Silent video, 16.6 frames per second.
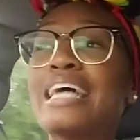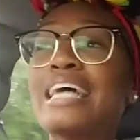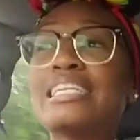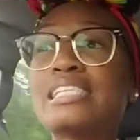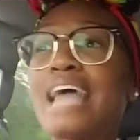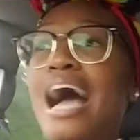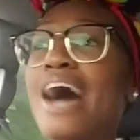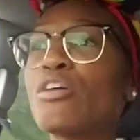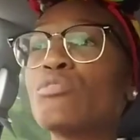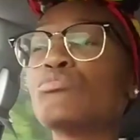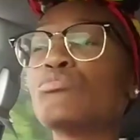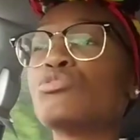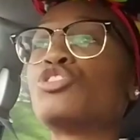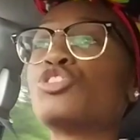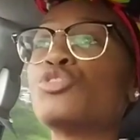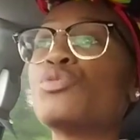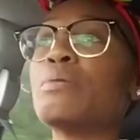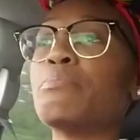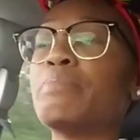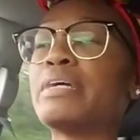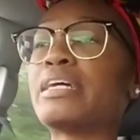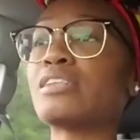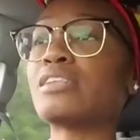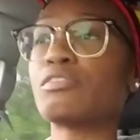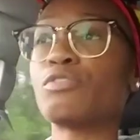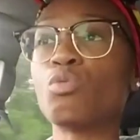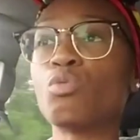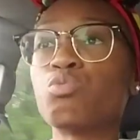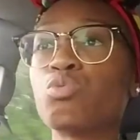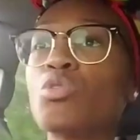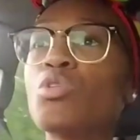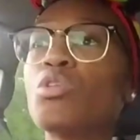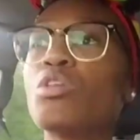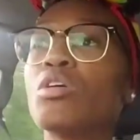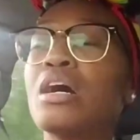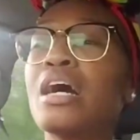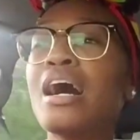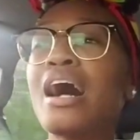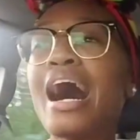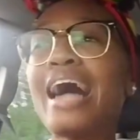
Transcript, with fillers: And see, I don't do it because of a rule.